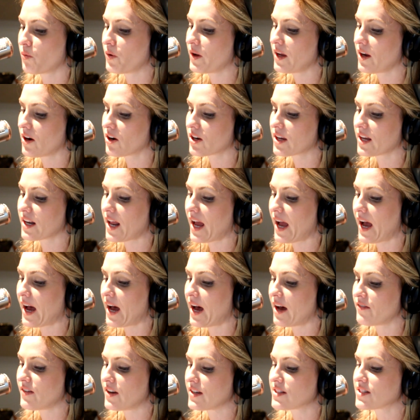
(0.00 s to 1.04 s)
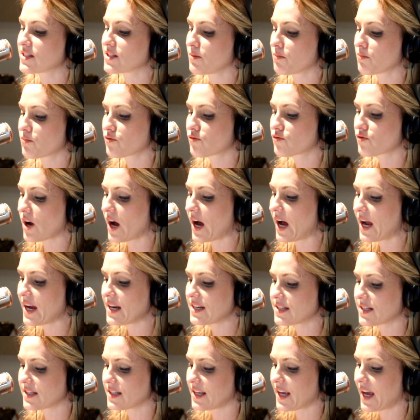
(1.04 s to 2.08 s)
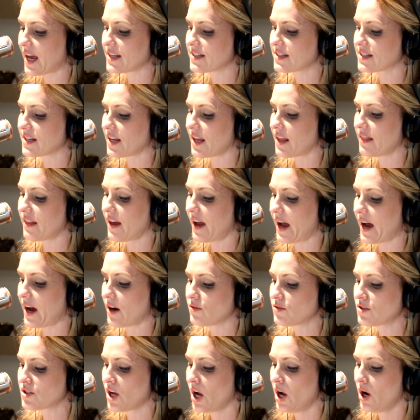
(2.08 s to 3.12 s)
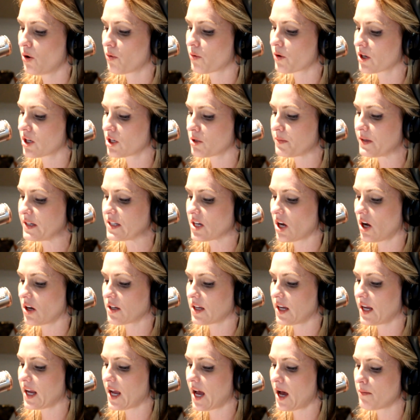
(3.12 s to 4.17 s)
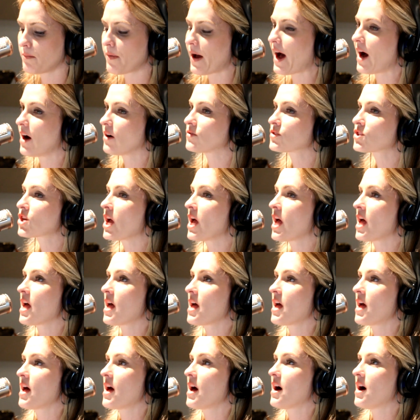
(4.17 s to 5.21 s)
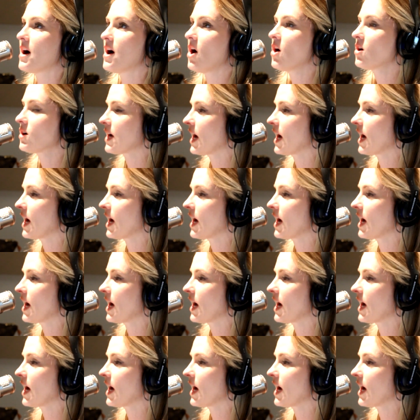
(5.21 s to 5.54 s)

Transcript: We are going to have a surprise guest in the house. We're going to be talking about all